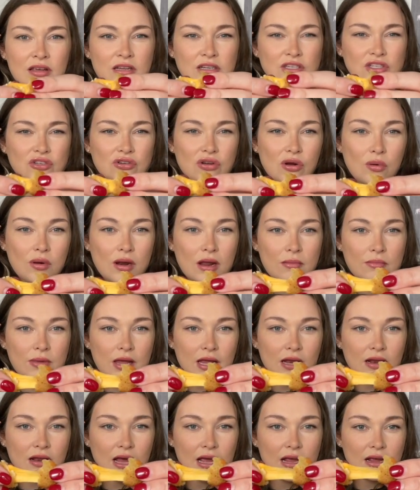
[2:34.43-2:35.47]
Do you know what I
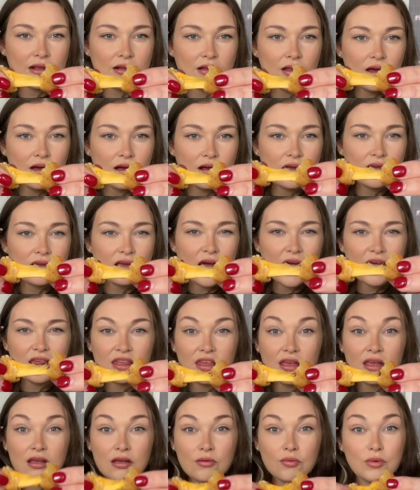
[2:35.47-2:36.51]
mean? Like, look, I
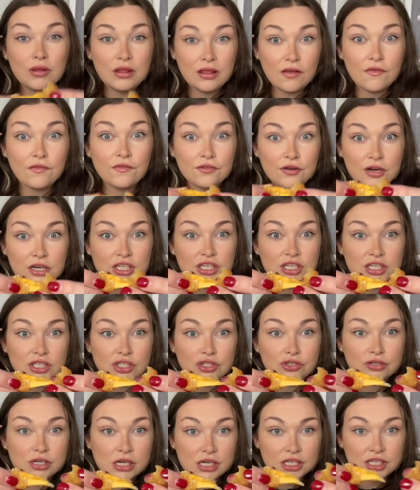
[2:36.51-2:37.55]
think when they're fresh, it
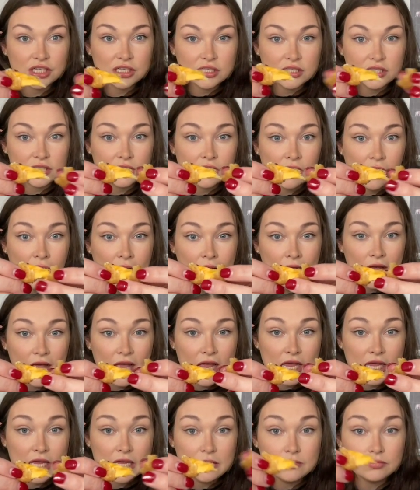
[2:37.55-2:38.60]
stretches
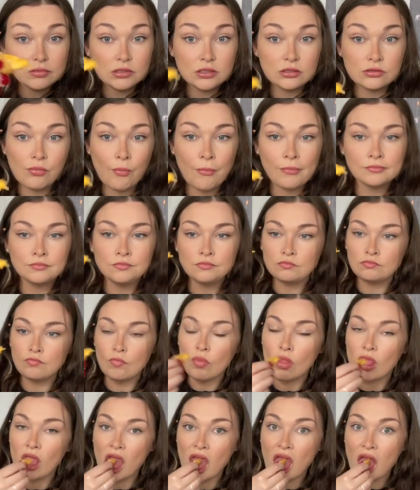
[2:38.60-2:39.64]
heaps.
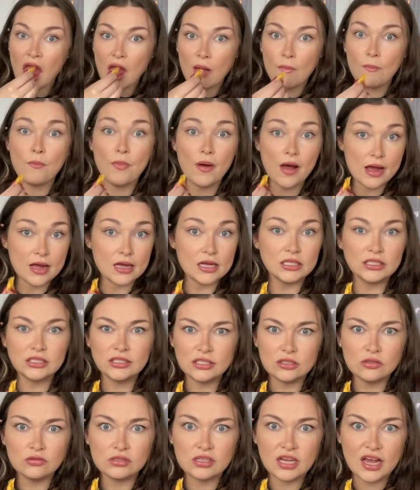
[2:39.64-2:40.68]
But it
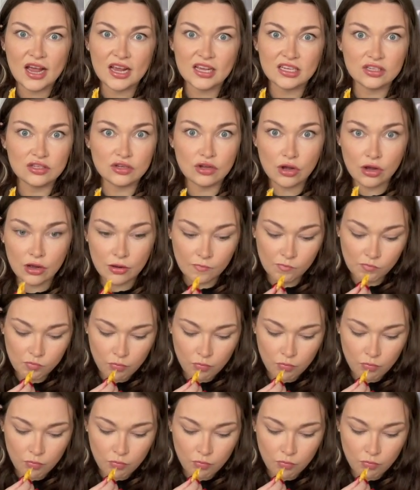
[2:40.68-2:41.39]
still tastes good.